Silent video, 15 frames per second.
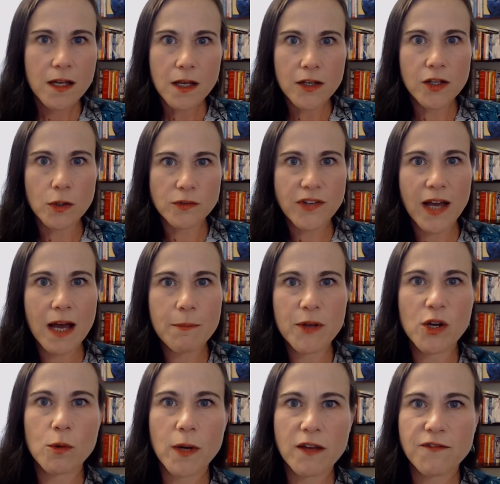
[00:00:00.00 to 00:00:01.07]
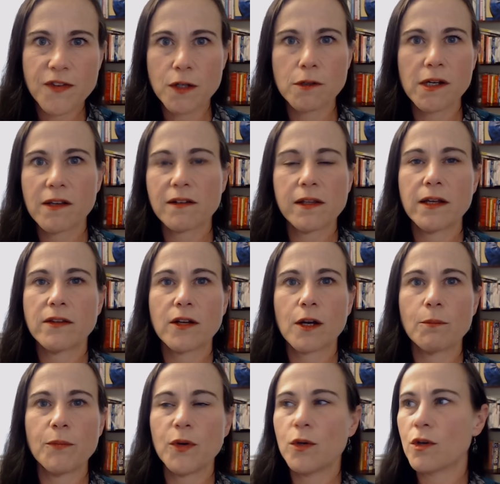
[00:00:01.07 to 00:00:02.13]
you know, tapping away furiously at the
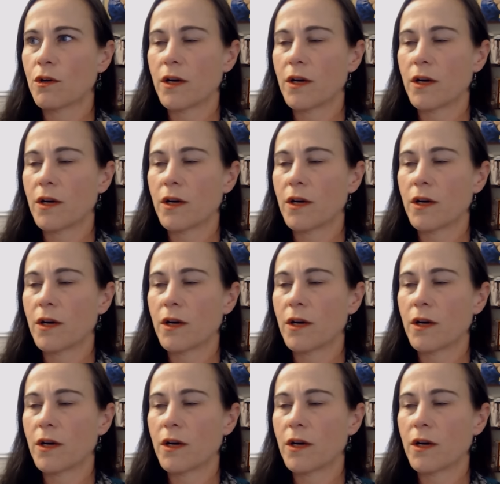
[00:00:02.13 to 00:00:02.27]
computer,